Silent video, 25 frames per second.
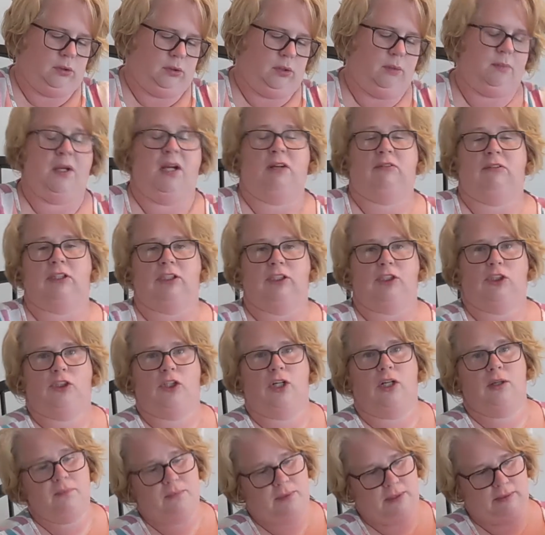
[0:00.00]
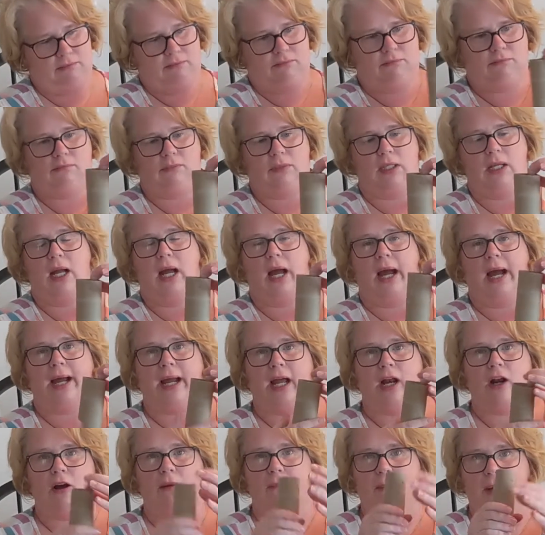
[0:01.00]
I'm not really strong, but I
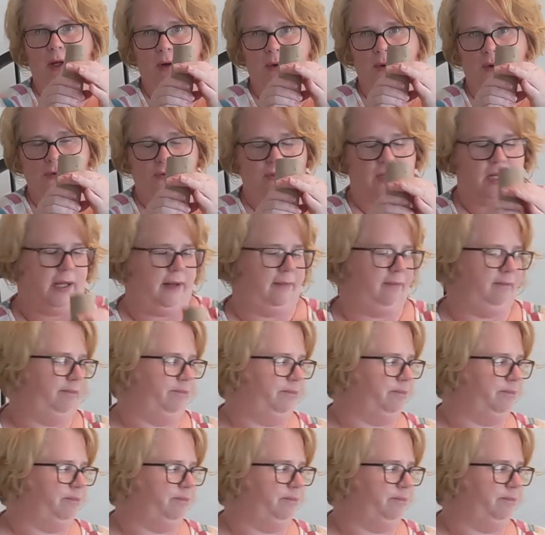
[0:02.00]
got all my holes cut.